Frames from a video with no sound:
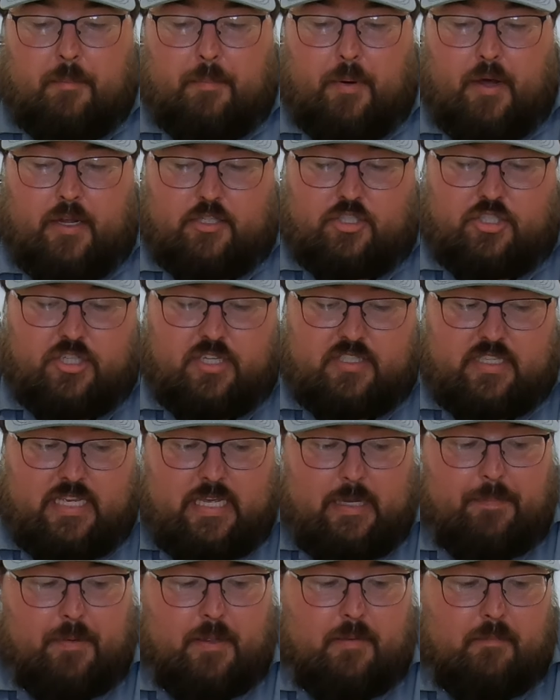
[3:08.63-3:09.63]
But just
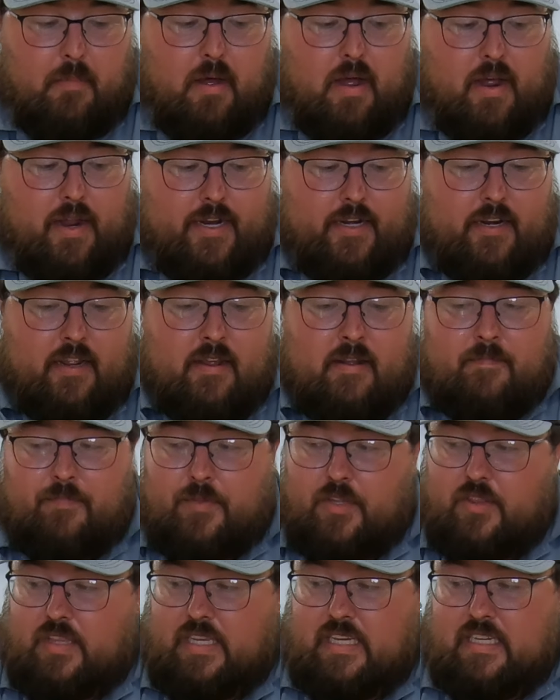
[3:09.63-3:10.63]
keep in mind
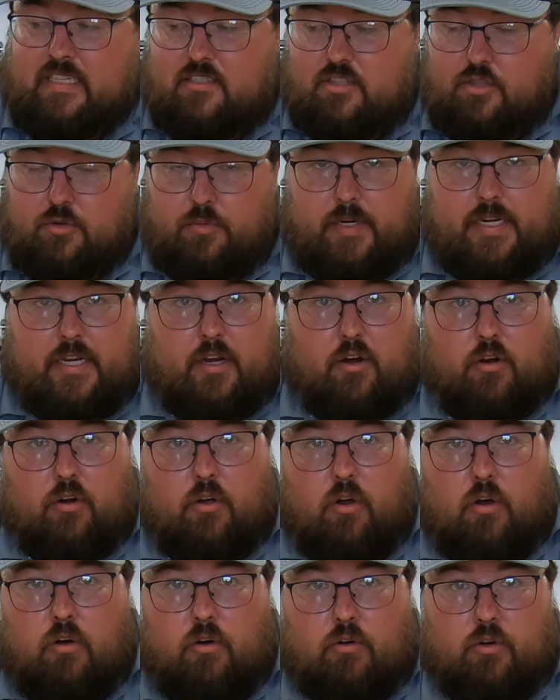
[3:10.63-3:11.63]
that these three are
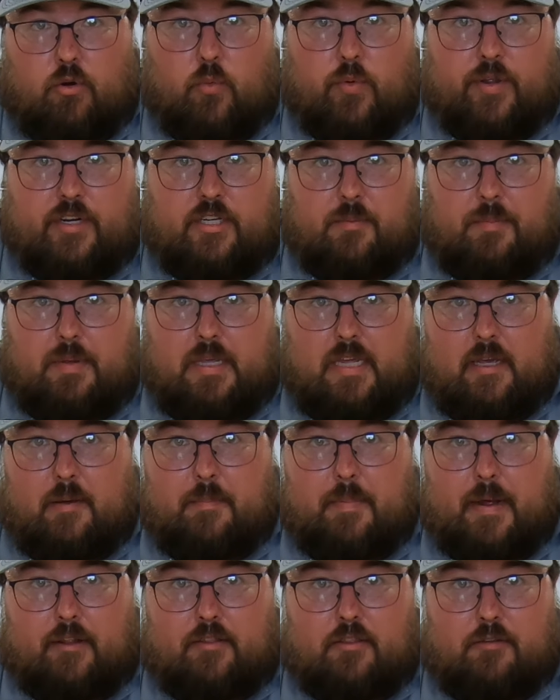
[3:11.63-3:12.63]
all going to be
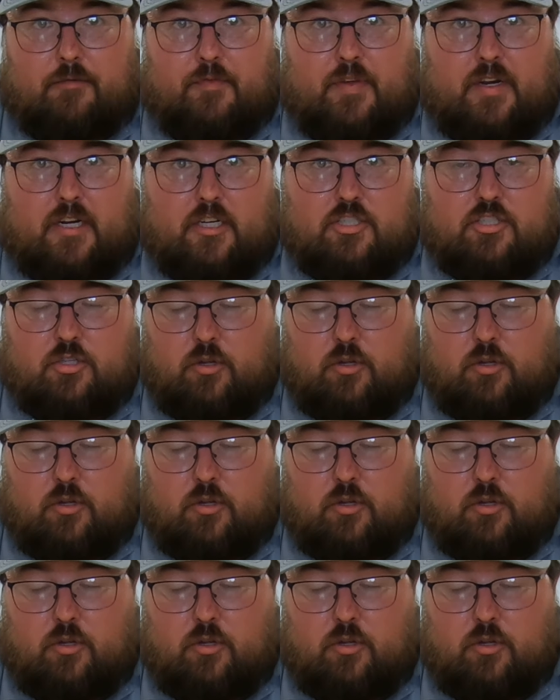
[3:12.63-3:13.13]
about the finish.